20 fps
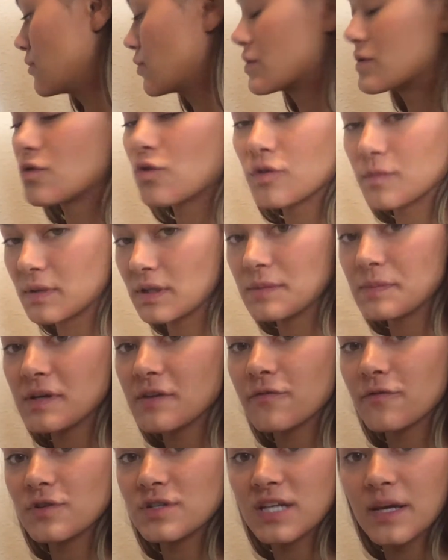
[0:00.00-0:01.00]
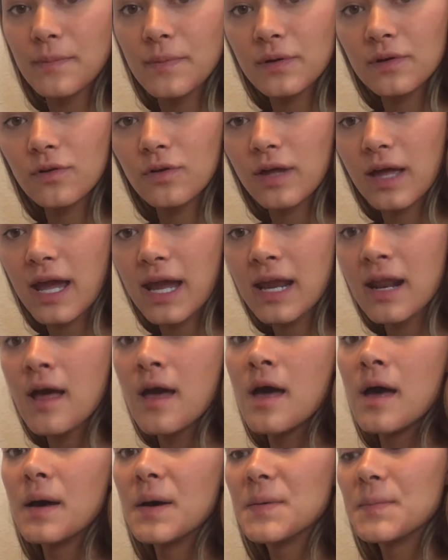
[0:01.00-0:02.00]
would normally be for typical gait.
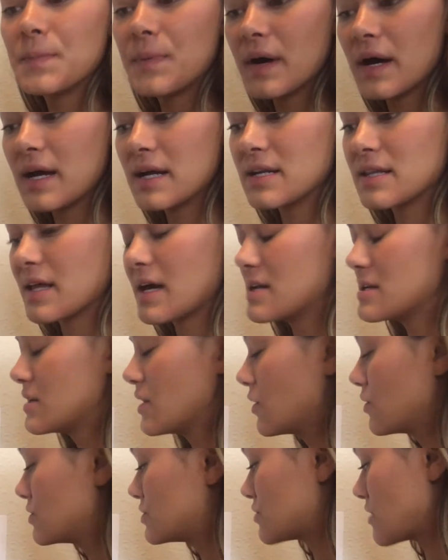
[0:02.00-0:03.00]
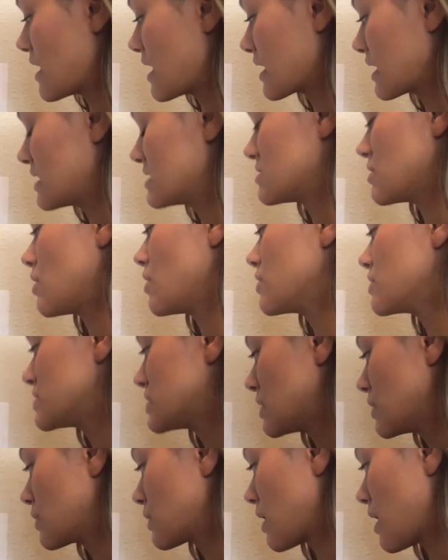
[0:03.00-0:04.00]
But that toe drag is
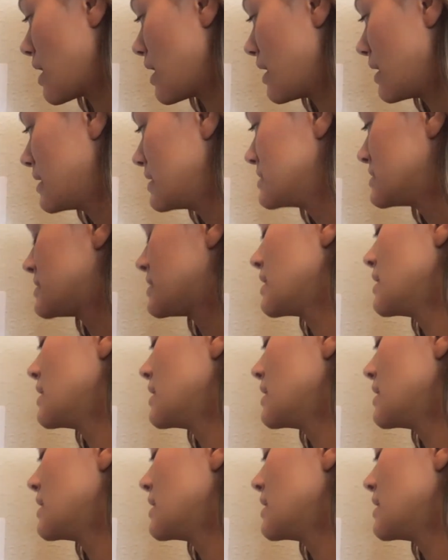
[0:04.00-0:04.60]
also caused